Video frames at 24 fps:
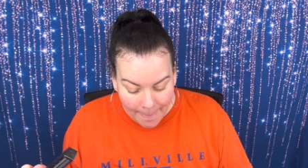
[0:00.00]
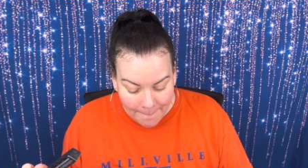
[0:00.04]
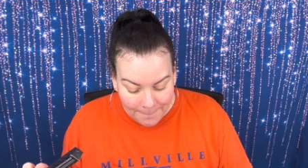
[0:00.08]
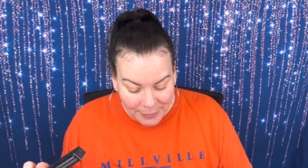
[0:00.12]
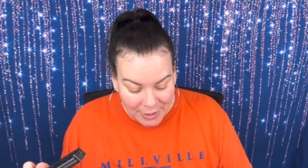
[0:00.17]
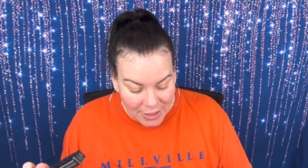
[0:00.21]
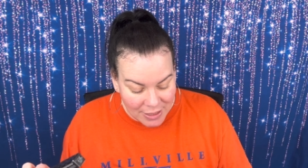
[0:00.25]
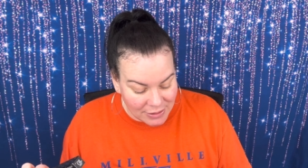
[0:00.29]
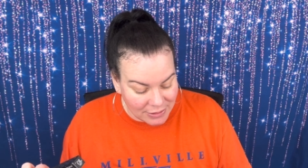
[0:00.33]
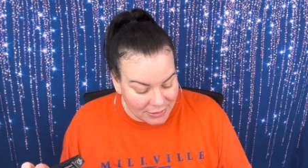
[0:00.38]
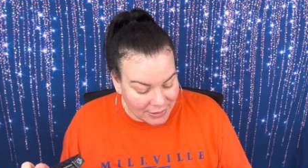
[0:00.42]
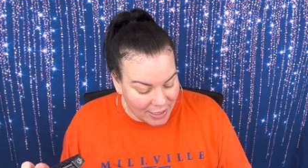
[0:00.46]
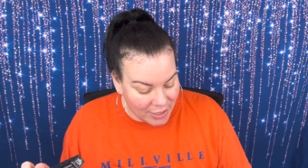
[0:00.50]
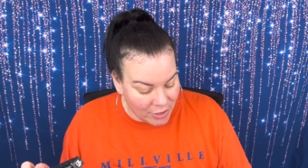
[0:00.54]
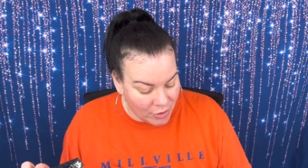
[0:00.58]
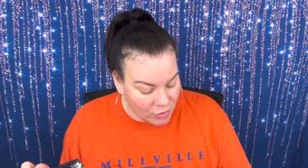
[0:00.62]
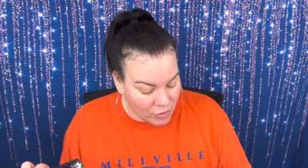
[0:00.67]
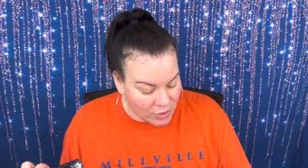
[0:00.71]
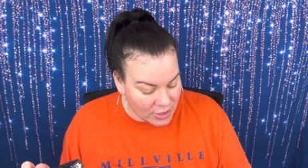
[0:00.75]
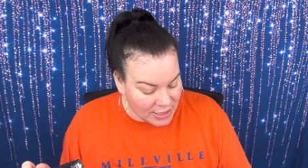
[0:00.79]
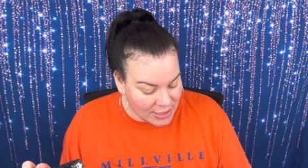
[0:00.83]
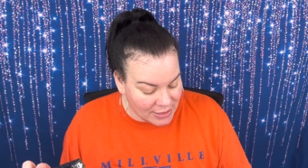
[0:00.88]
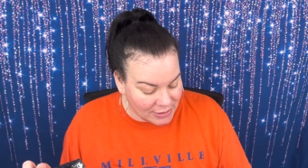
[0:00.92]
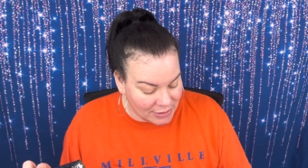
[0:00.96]
Plus, they are
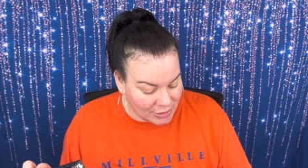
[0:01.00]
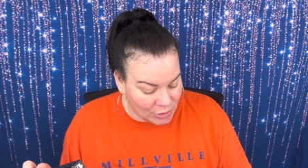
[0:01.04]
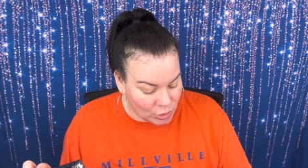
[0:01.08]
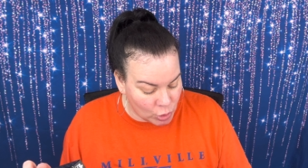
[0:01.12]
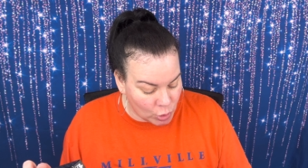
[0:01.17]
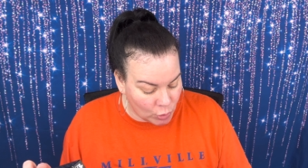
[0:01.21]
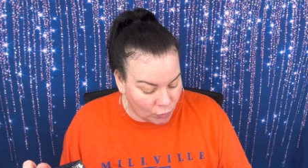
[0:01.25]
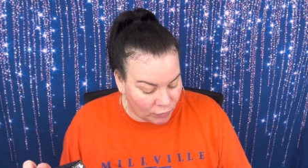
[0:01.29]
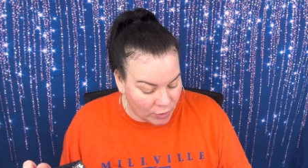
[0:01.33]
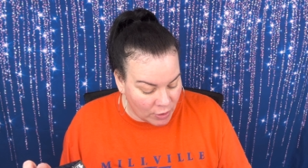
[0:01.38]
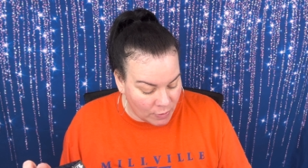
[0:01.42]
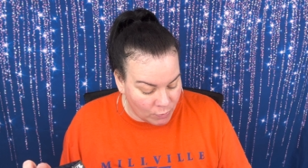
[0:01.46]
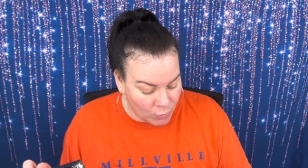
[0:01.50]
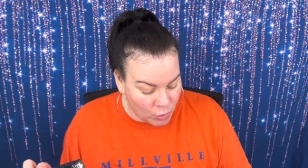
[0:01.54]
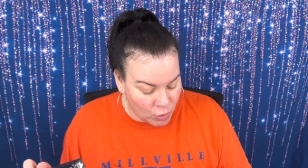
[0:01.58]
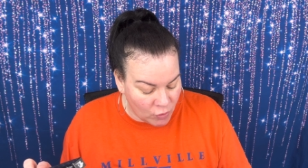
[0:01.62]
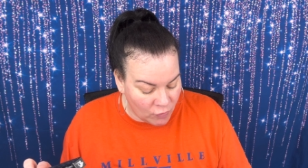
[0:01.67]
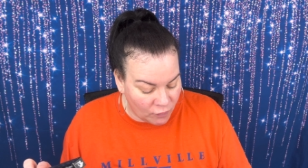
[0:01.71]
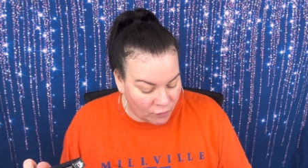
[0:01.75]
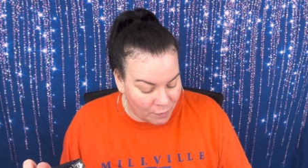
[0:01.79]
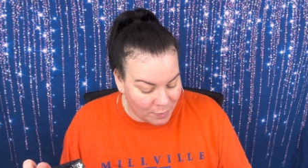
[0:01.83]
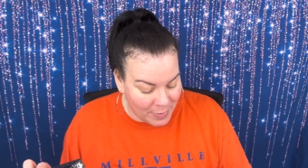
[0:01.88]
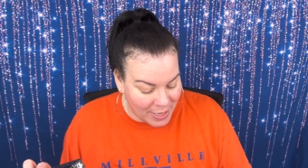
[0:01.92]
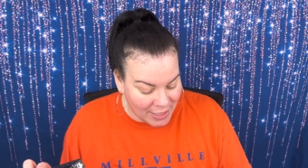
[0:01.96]
easy to
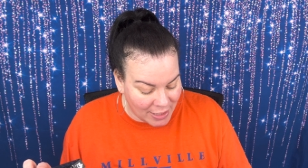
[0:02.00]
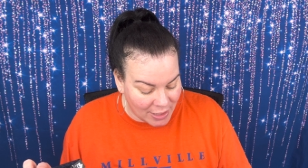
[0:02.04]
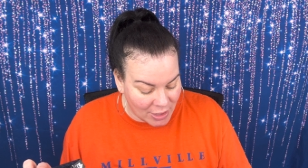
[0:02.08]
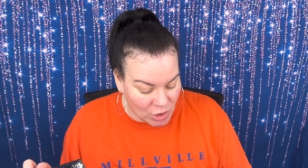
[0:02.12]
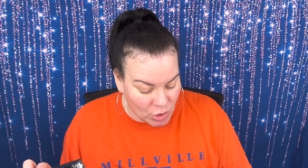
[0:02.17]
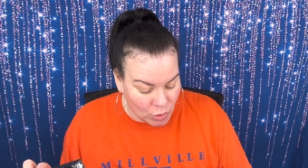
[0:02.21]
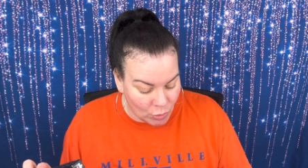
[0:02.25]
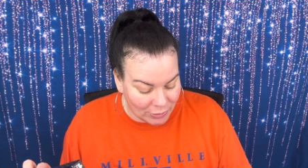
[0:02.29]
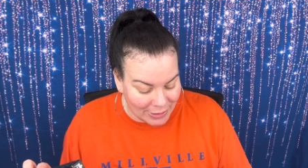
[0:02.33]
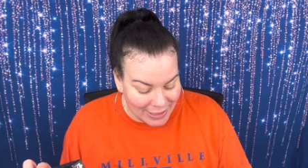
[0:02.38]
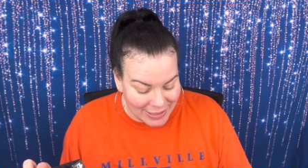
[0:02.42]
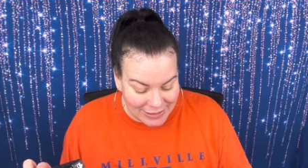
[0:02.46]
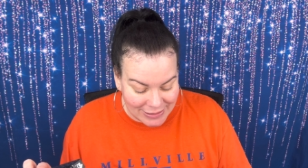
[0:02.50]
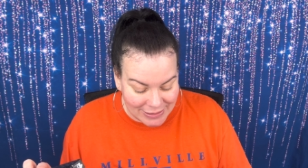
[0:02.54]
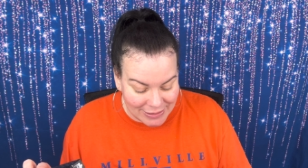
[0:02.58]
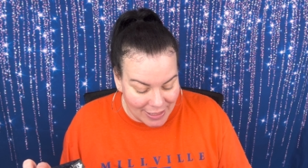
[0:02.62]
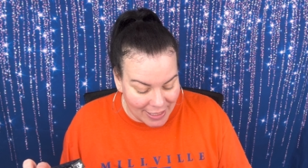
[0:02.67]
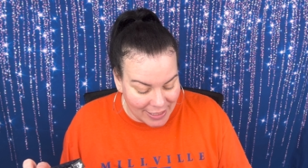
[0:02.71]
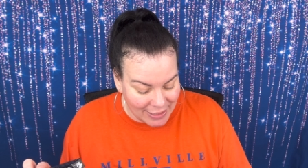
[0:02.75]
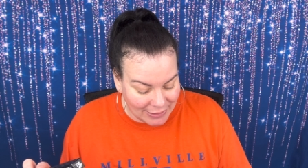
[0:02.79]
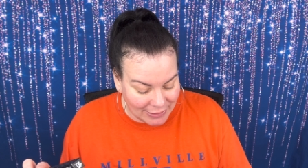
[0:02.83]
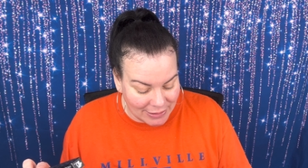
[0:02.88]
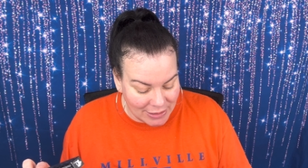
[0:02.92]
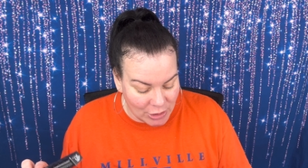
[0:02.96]
remove, making you less
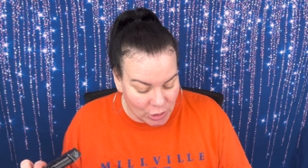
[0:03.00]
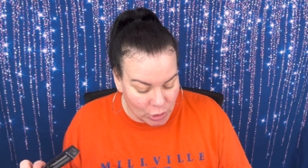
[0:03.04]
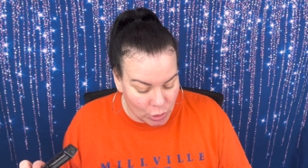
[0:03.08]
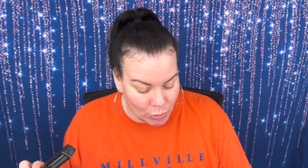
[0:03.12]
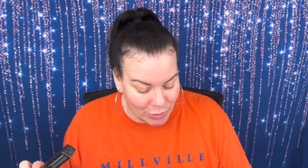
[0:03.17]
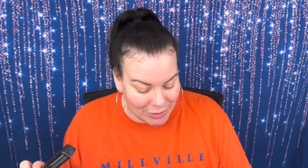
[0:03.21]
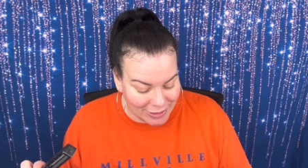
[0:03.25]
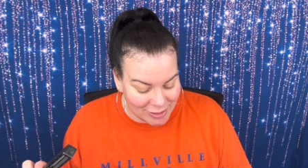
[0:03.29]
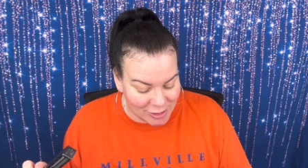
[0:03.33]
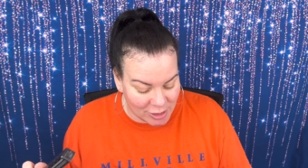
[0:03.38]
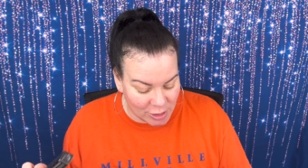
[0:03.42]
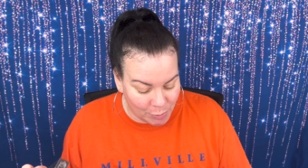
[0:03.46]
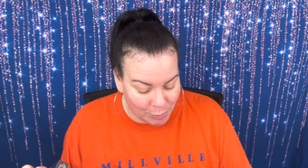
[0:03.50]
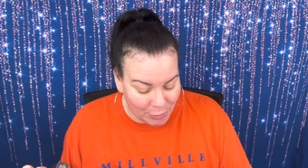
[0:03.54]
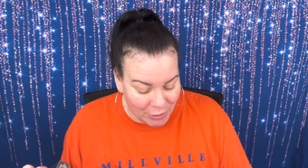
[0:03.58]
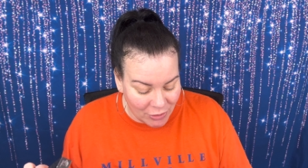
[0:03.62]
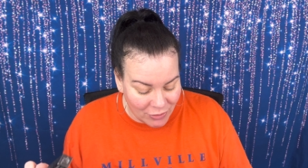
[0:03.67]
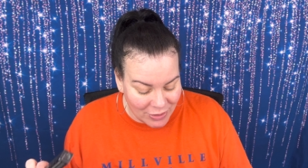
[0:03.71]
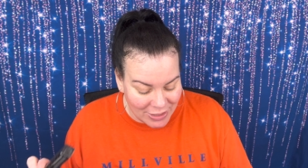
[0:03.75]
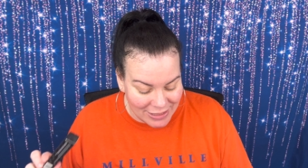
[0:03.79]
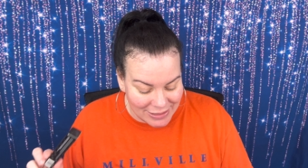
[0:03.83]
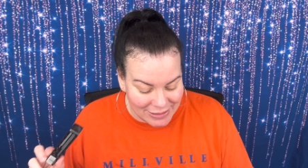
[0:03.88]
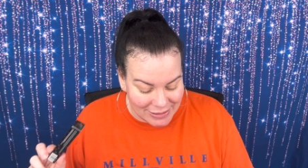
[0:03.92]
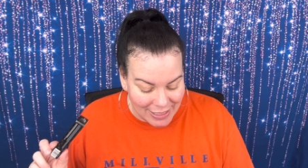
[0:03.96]
likely to
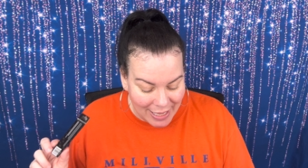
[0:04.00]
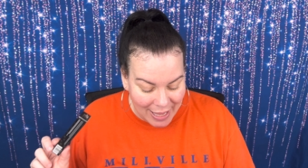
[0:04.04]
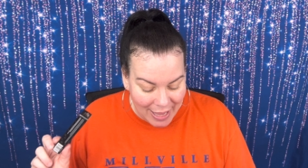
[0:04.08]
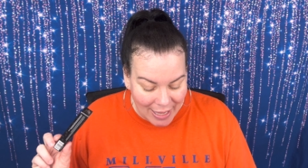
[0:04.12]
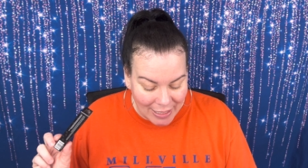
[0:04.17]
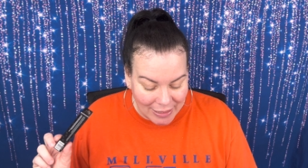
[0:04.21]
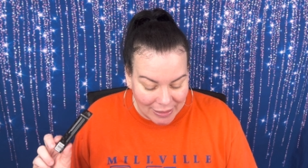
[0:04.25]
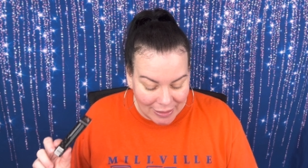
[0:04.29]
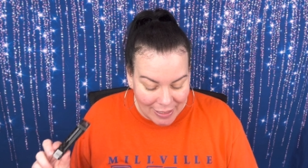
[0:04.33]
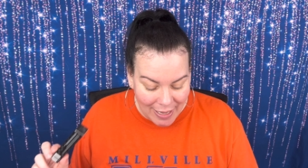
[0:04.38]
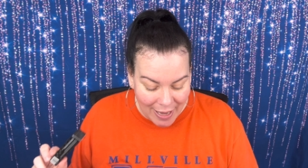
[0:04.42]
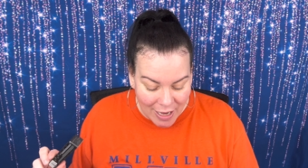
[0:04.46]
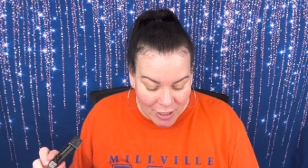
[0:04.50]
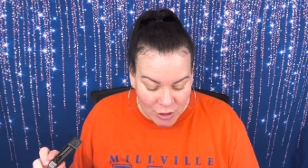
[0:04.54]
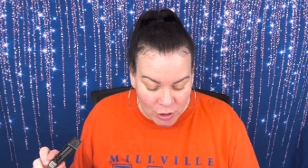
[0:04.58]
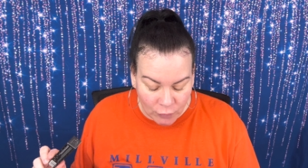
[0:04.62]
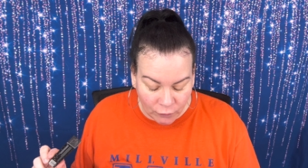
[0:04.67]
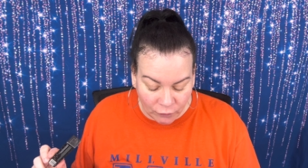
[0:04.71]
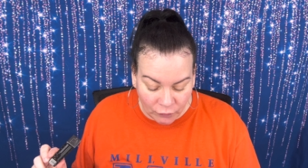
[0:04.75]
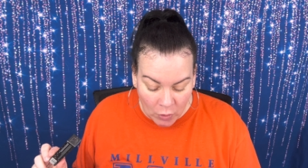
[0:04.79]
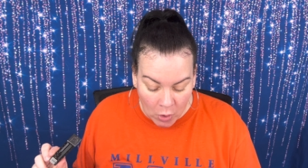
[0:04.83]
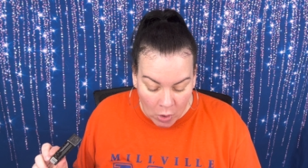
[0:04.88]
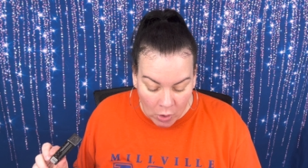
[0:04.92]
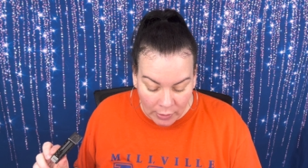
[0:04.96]
experience lash
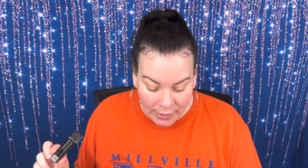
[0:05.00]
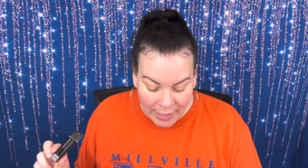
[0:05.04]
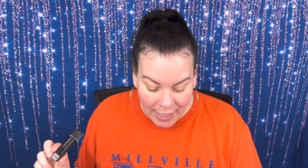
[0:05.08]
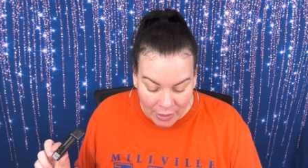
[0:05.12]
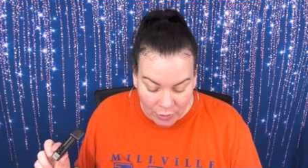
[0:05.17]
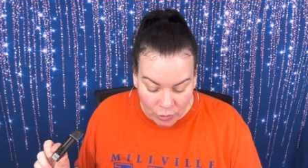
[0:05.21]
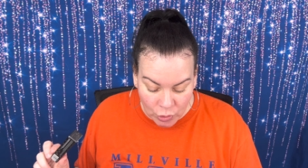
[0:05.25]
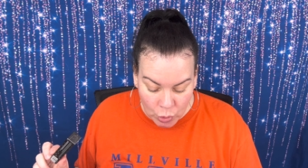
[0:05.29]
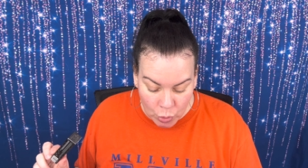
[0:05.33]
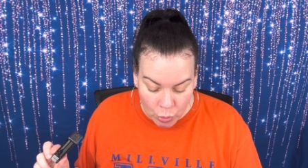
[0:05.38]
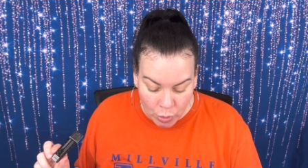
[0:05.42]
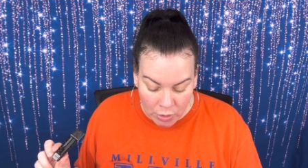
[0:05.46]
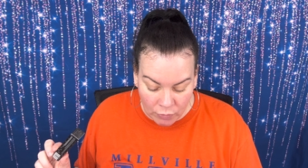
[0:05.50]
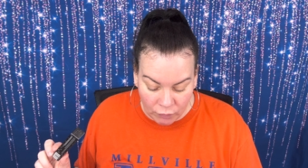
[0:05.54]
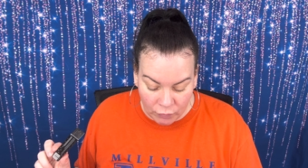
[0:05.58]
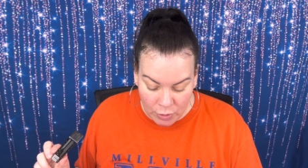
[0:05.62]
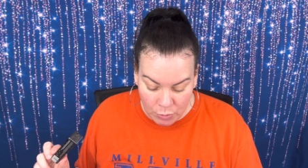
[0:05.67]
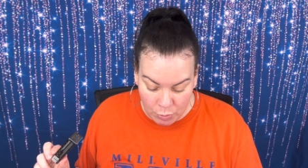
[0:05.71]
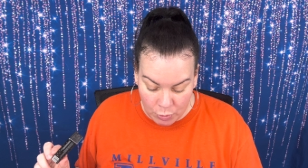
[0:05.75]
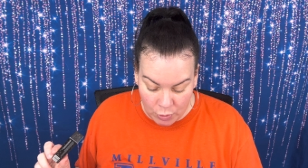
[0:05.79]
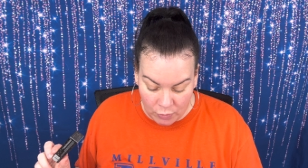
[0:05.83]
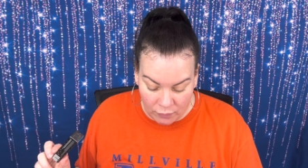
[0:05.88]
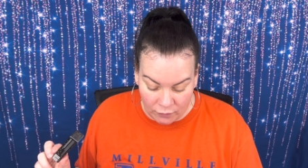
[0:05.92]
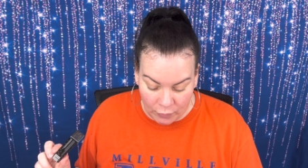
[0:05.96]
fallout during
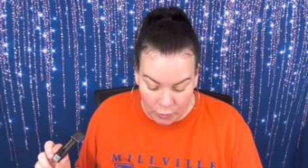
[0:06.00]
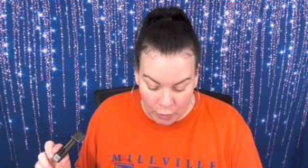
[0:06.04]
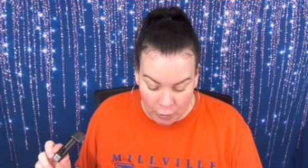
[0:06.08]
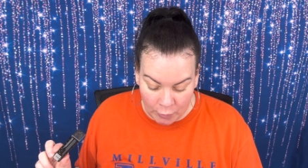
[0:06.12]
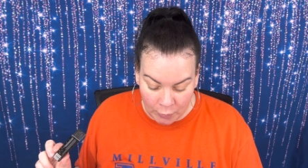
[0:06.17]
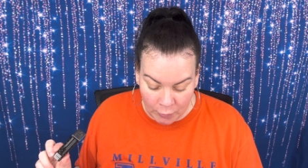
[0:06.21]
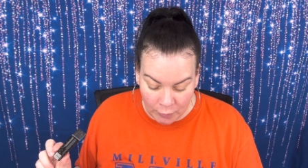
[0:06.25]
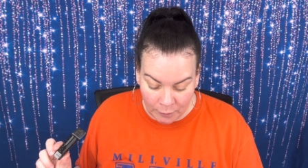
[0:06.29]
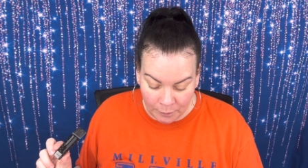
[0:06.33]
removal.